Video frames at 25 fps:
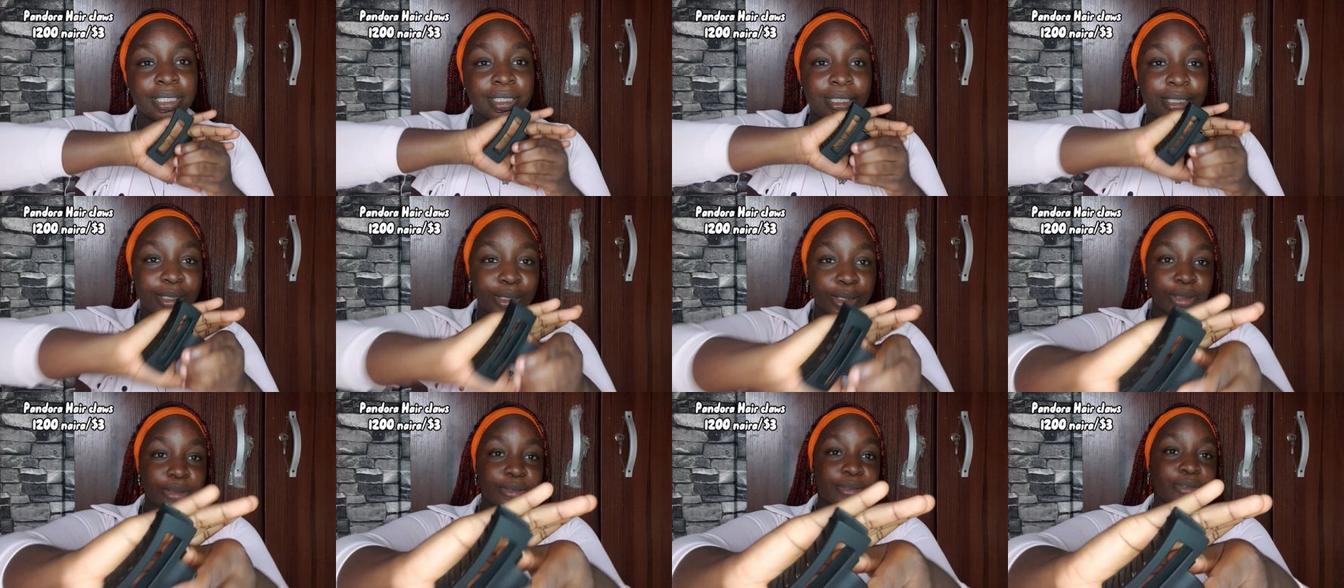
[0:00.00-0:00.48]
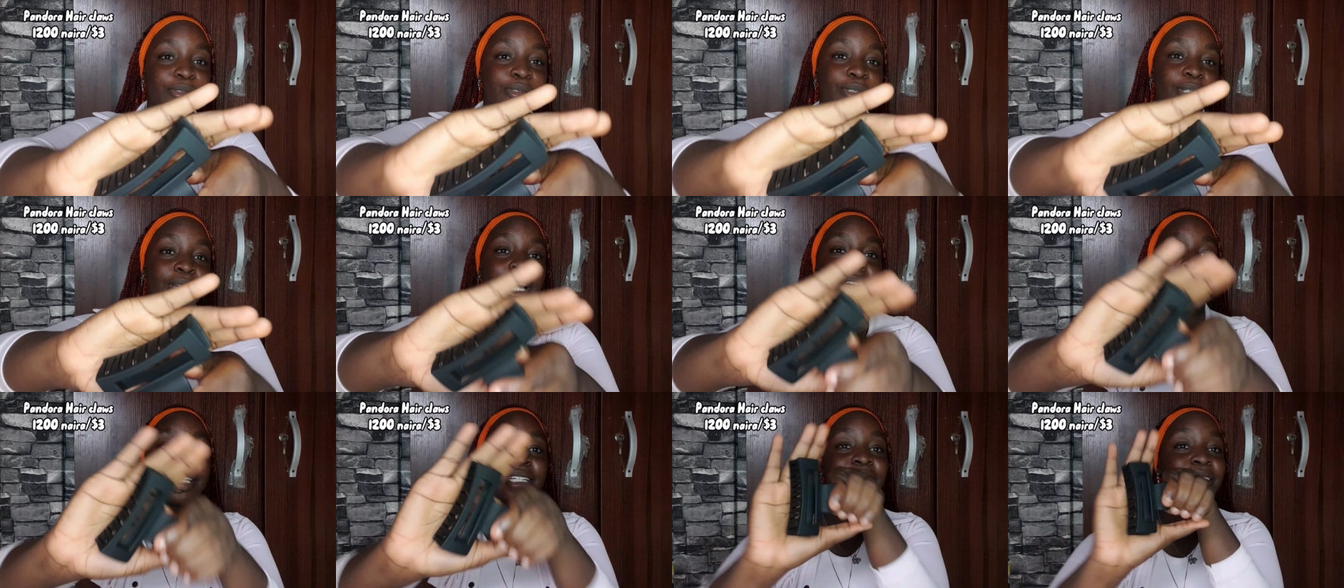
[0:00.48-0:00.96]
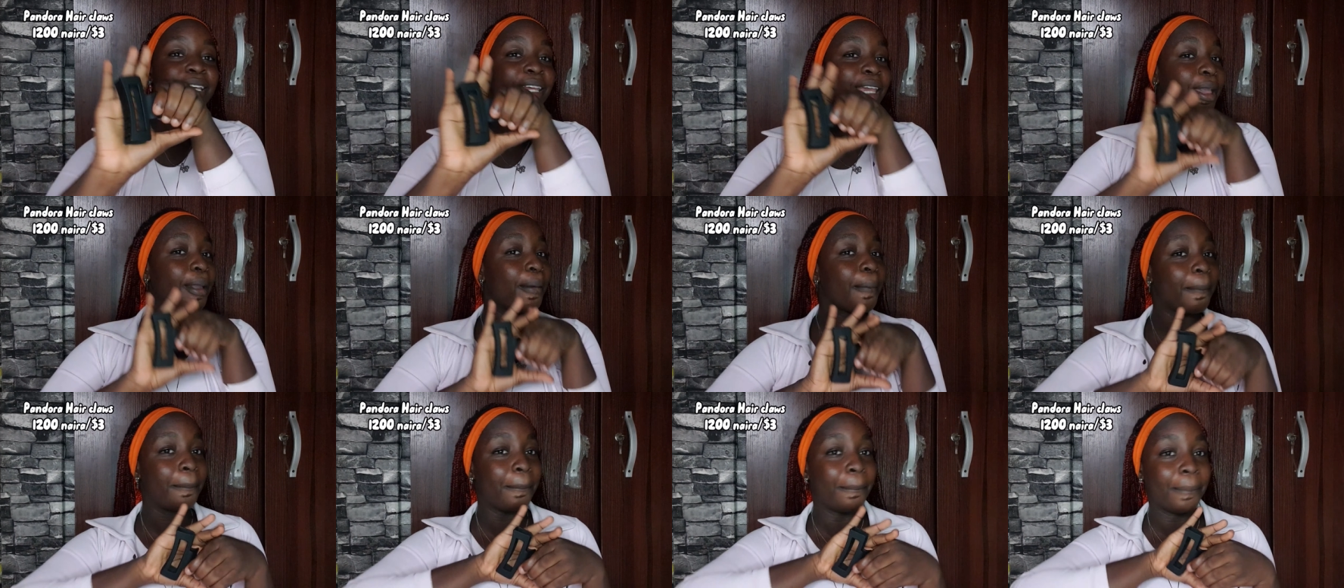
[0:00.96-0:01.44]
it safe you can
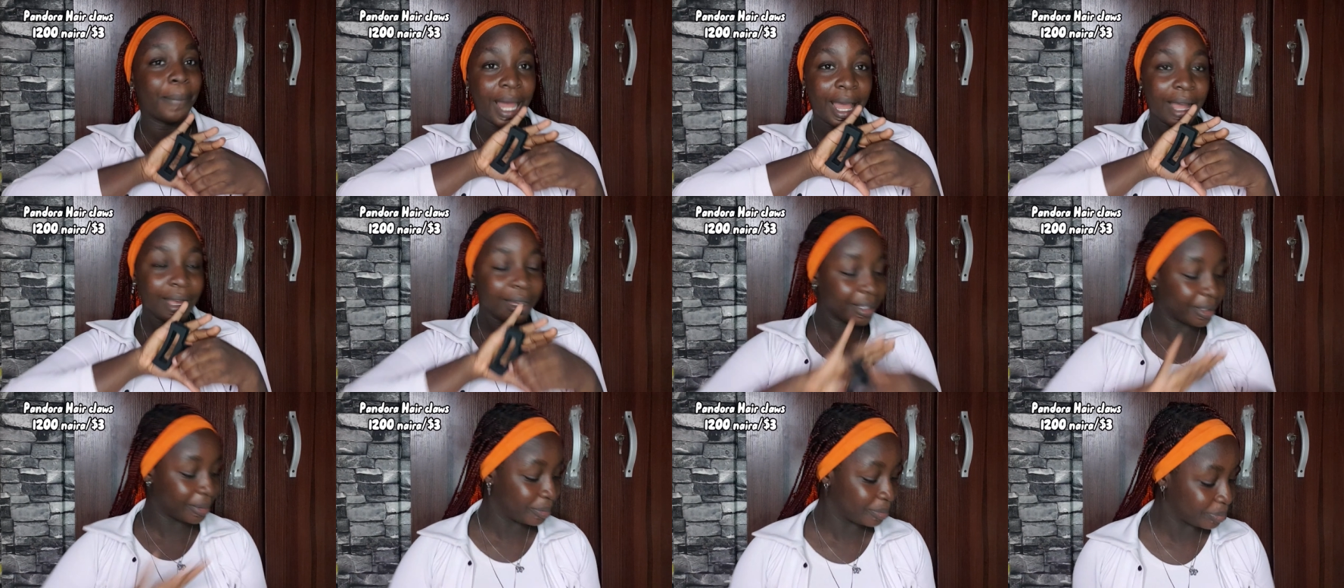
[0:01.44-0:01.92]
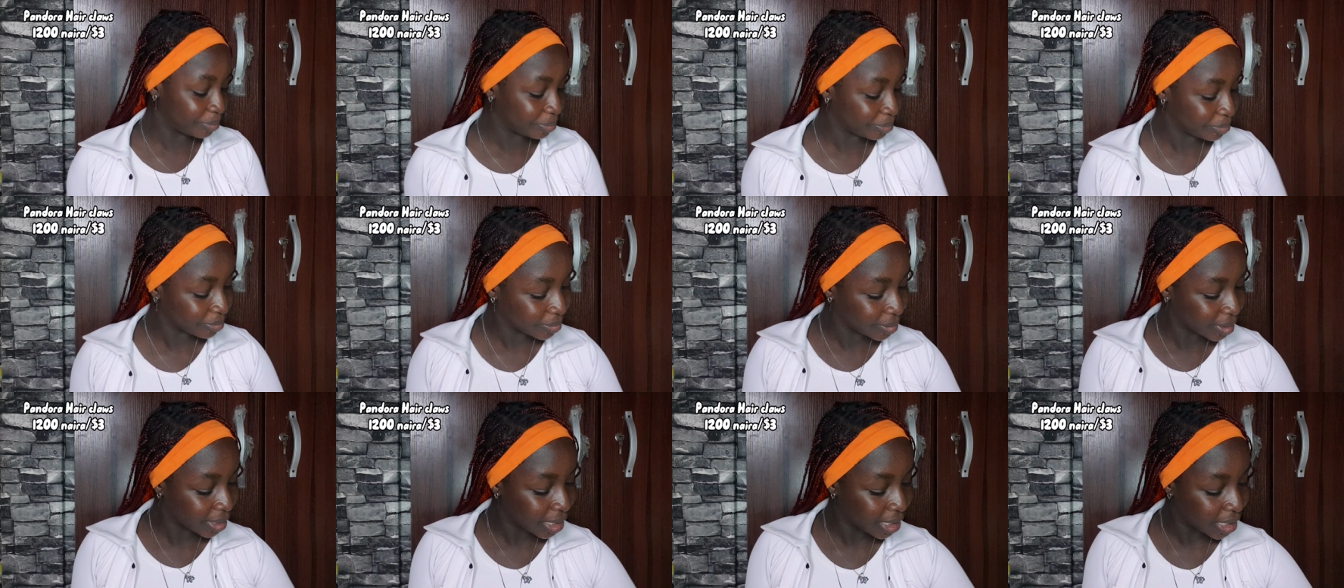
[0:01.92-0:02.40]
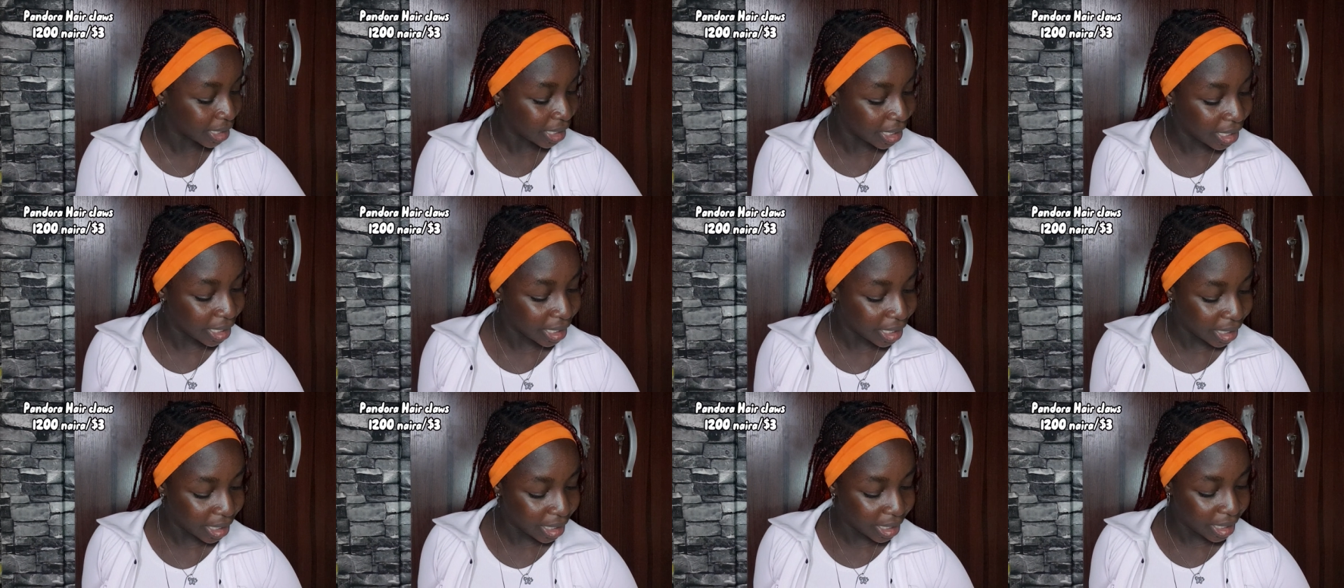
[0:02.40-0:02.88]
get black
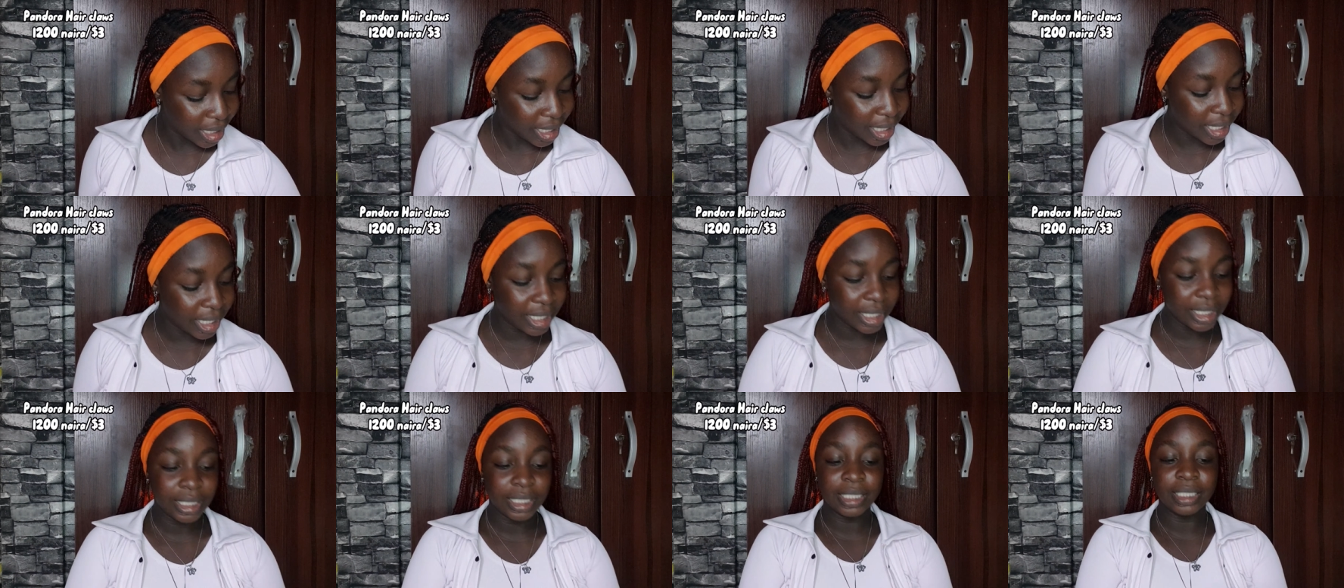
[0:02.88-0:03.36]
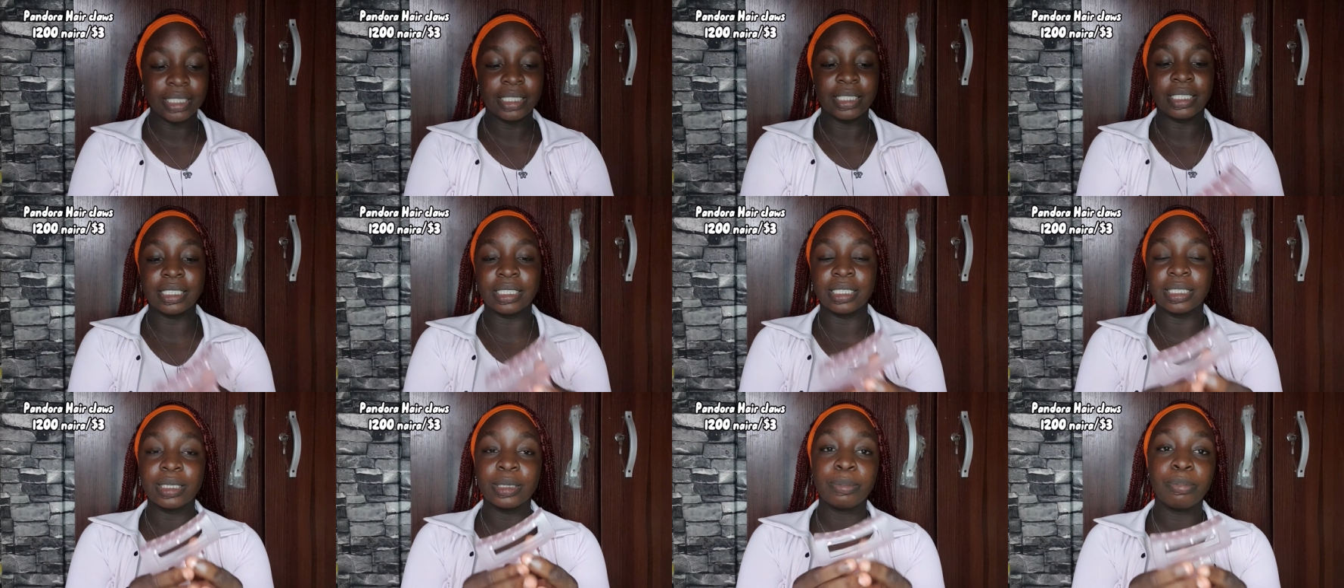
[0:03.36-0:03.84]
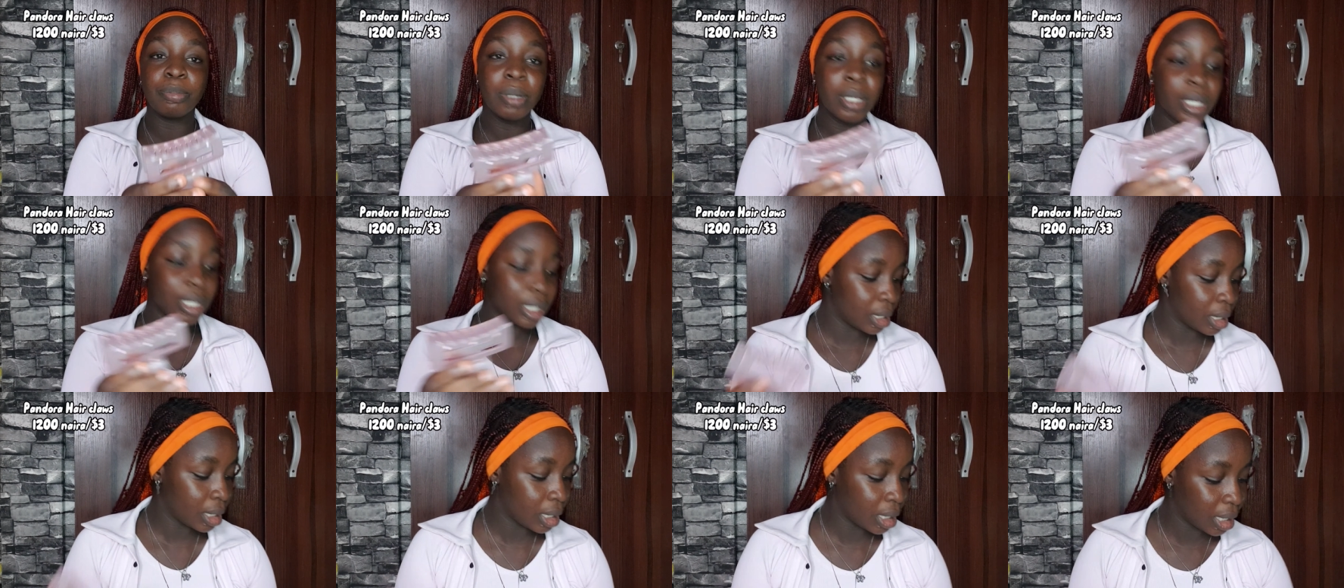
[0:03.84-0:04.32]
this is
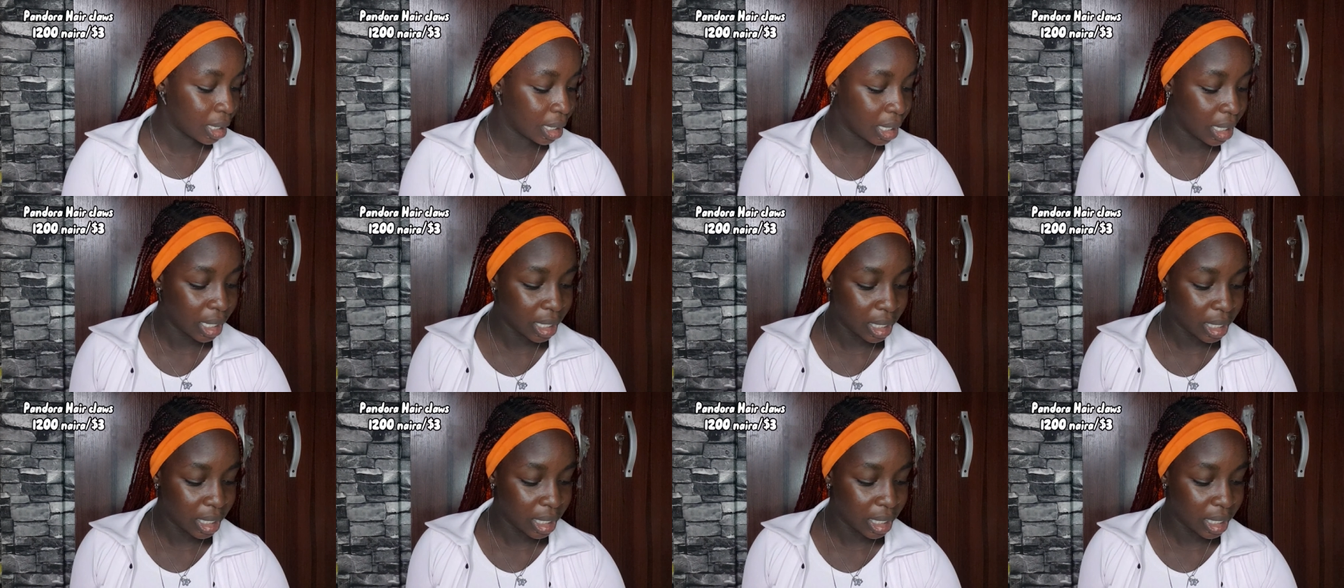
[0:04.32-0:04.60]
pink